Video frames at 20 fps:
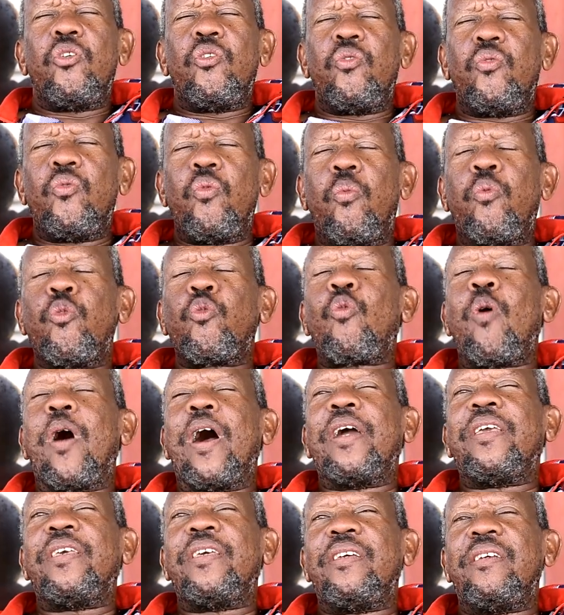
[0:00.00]
ni
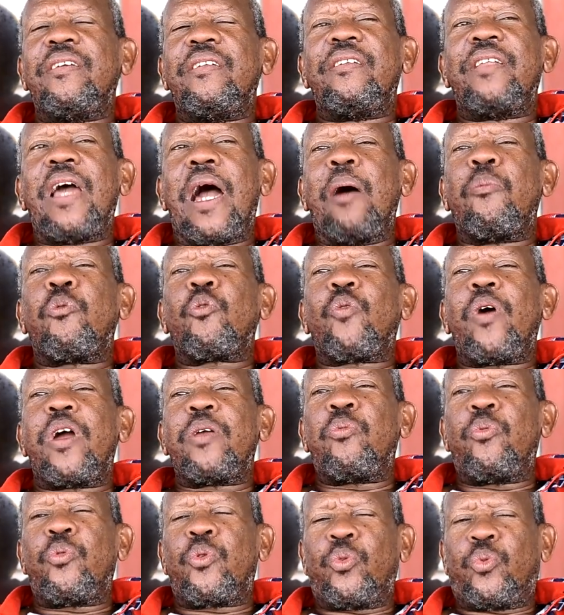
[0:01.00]
uburwayi nta
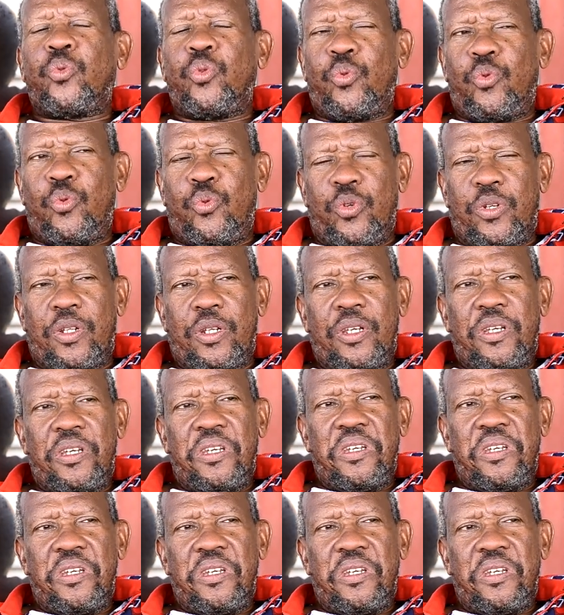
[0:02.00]
burwayi buruturure